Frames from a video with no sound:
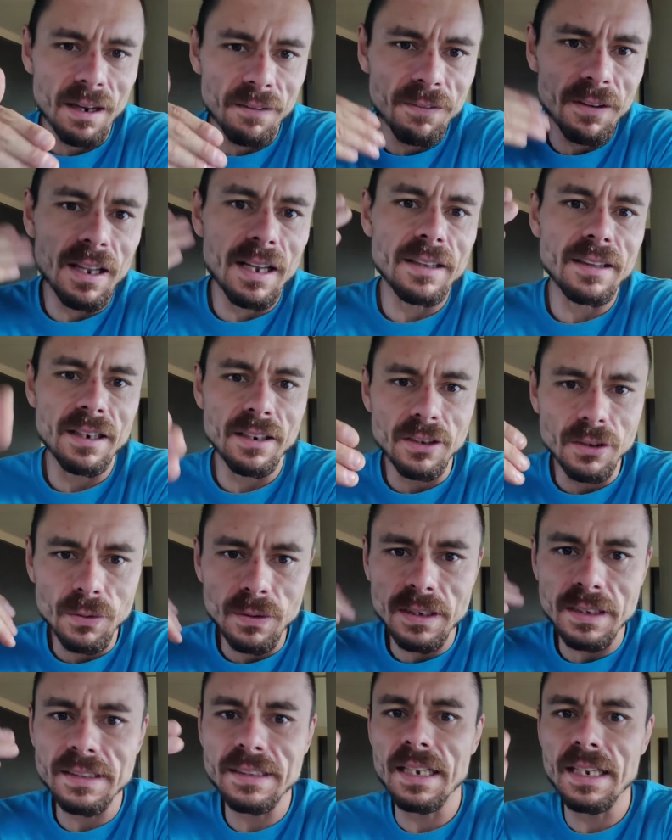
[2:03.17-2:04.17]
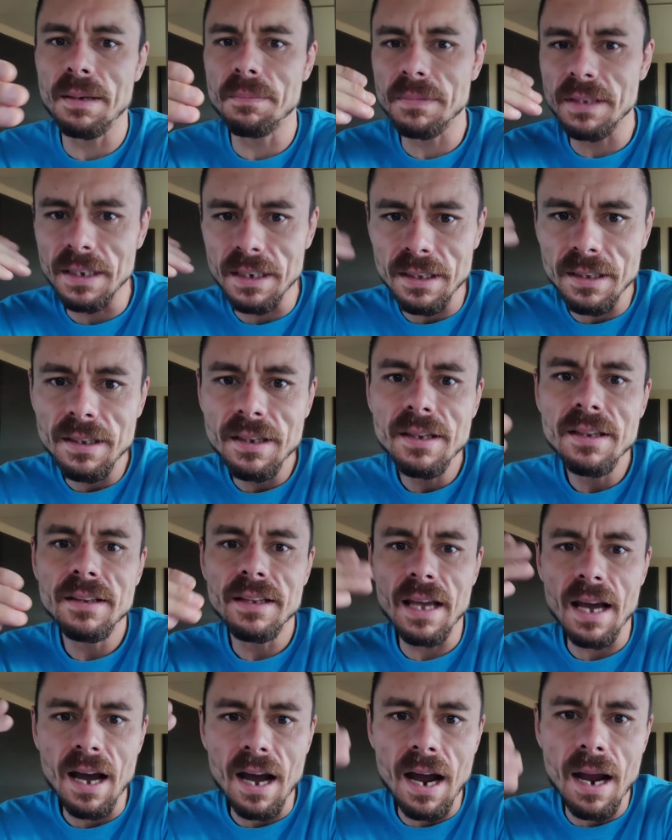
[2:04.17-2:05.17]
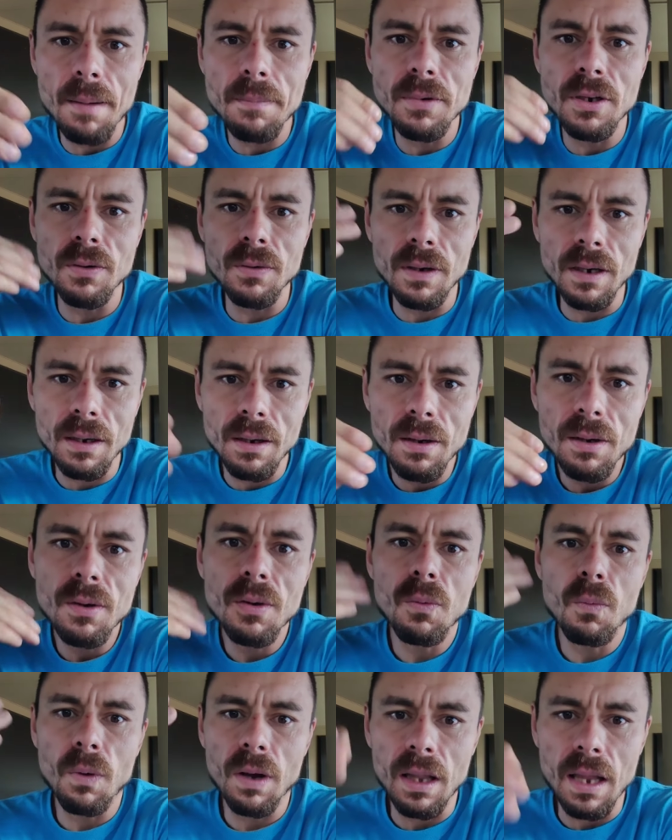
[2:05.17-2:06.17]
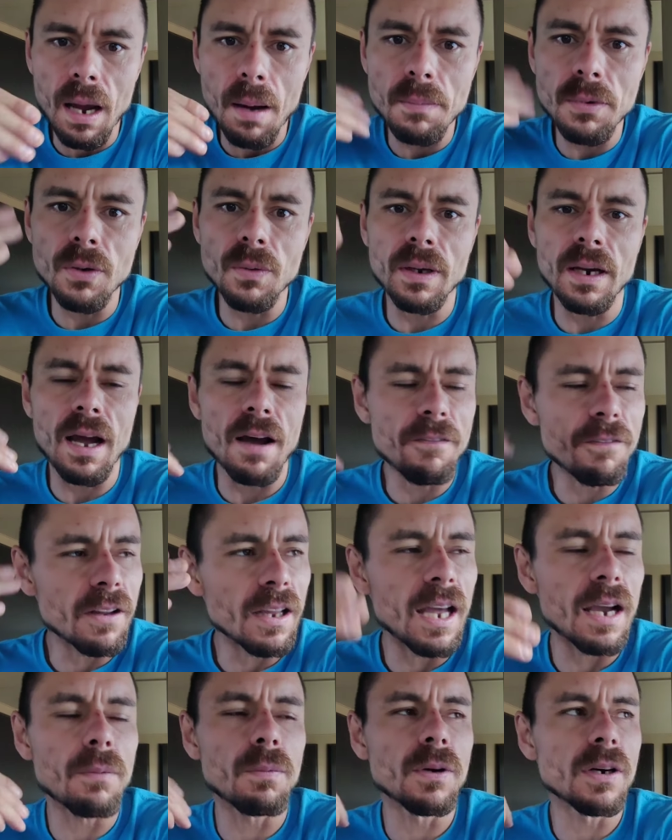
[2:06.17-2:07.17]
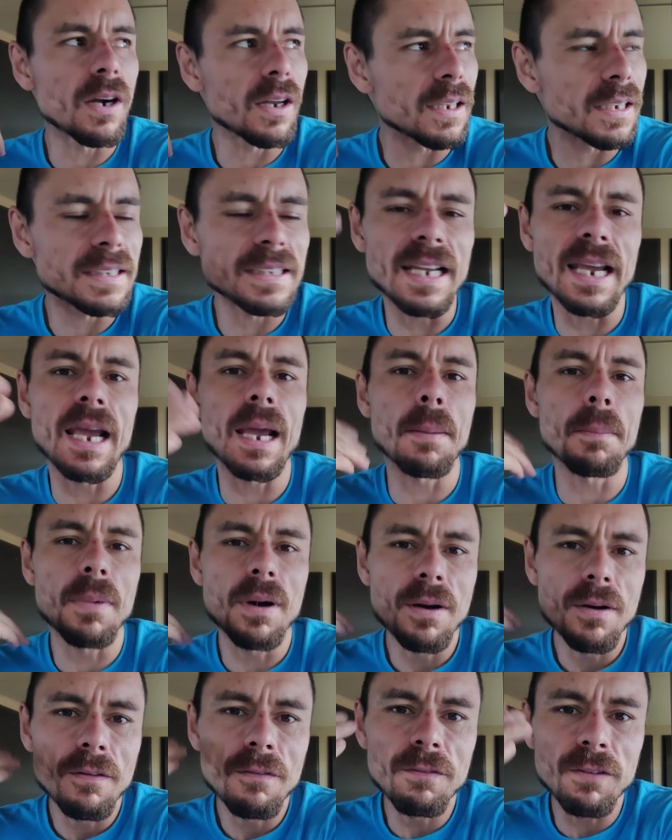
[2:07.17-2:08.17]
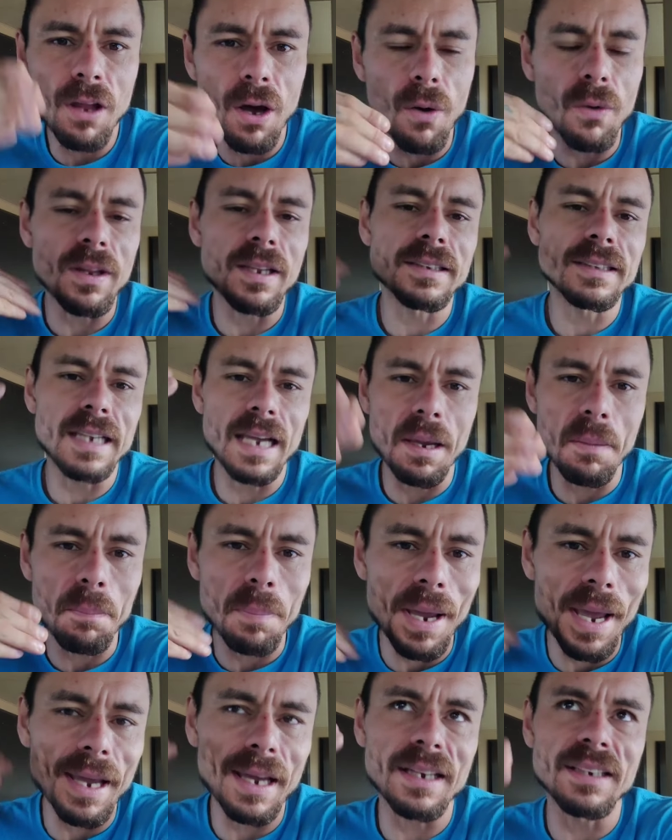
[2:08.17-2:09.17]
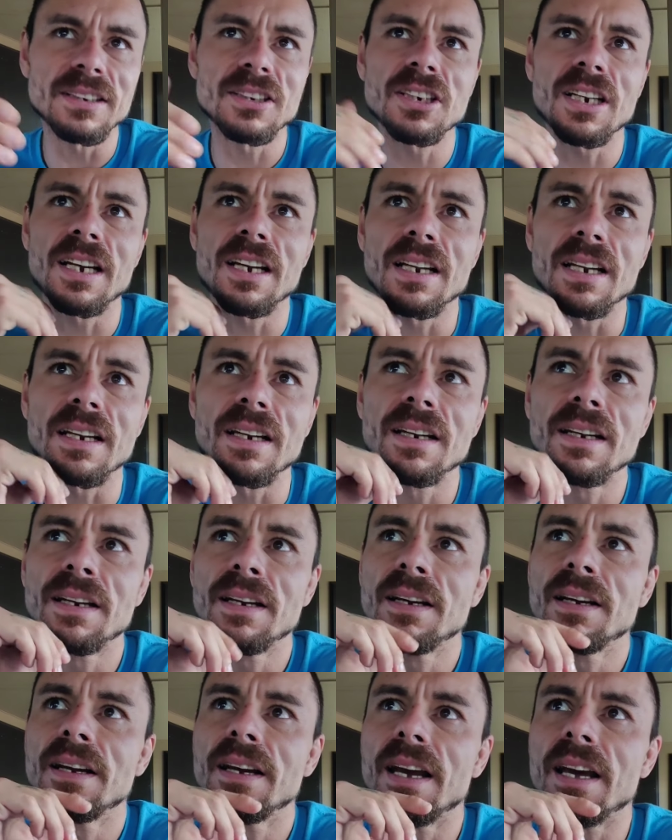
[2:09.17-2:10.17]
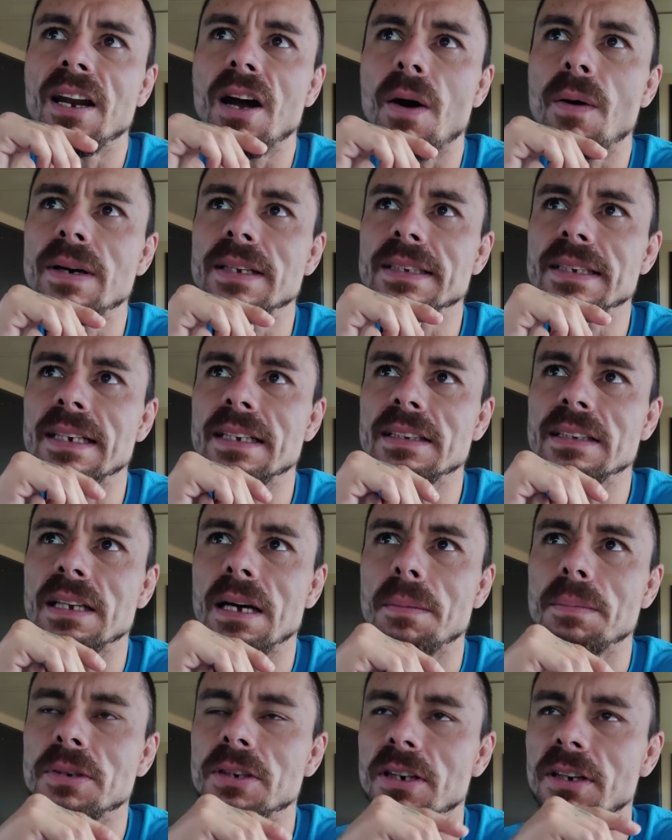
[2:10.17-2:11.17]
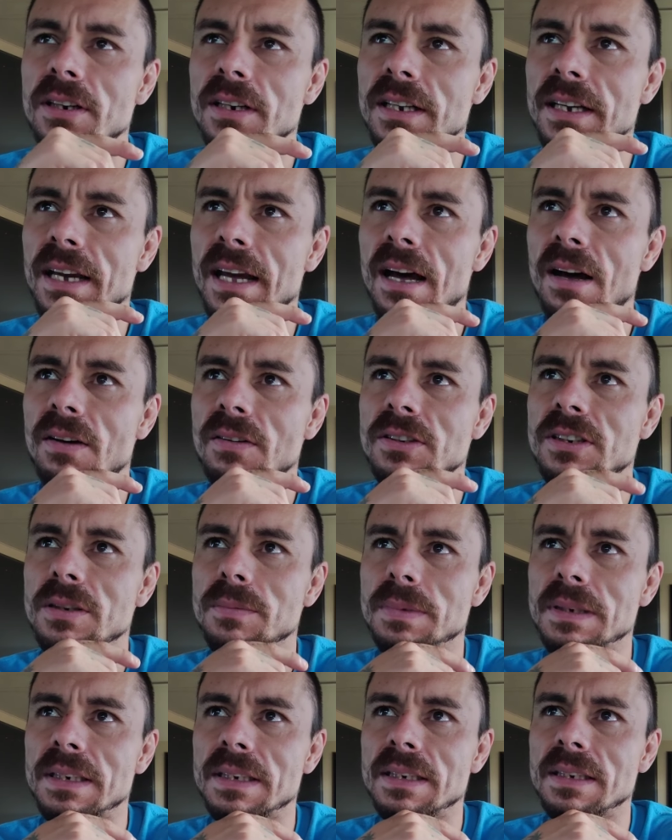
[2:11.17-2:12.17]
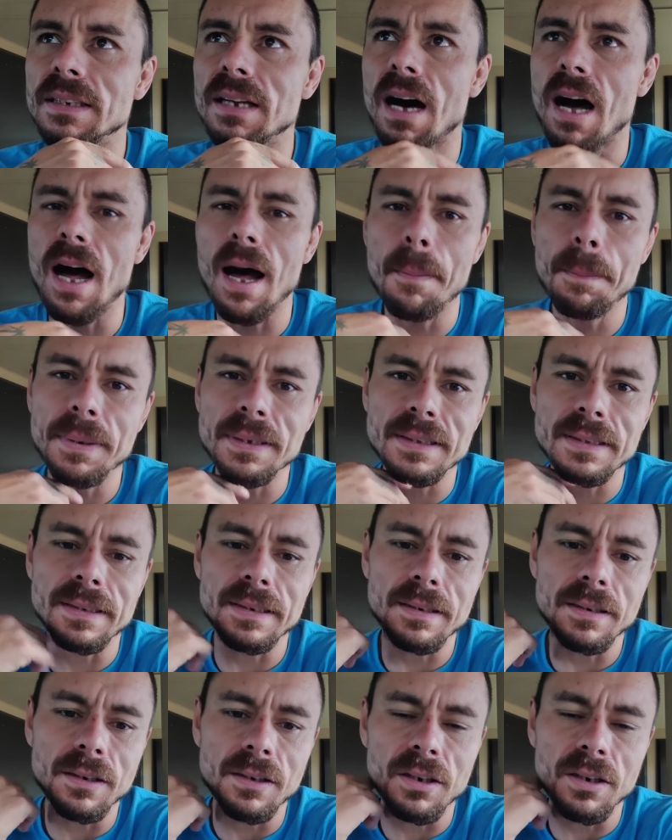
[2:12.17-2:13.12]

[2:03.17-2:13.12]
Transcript: I feel like they're doing the same thing that I'm doing while I'm doing. I feel like we're on the same flow, the same page, and it always ends up turning out to be the opposite.